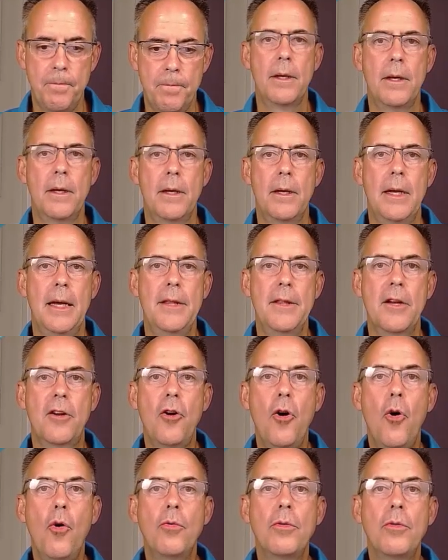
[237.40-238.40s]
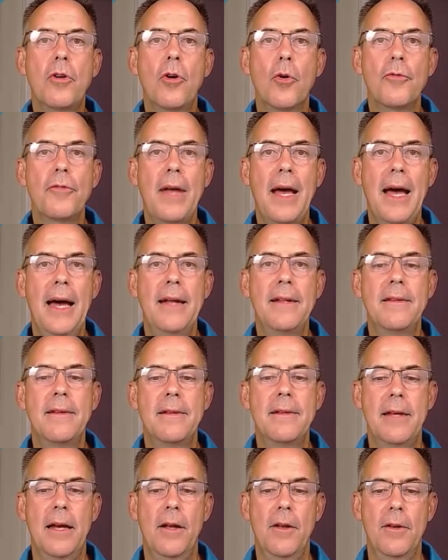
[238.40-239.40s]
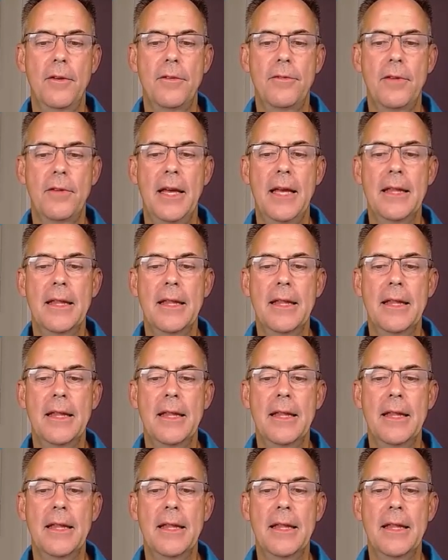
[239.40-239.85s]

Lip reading: And the code goes on to tell us, unless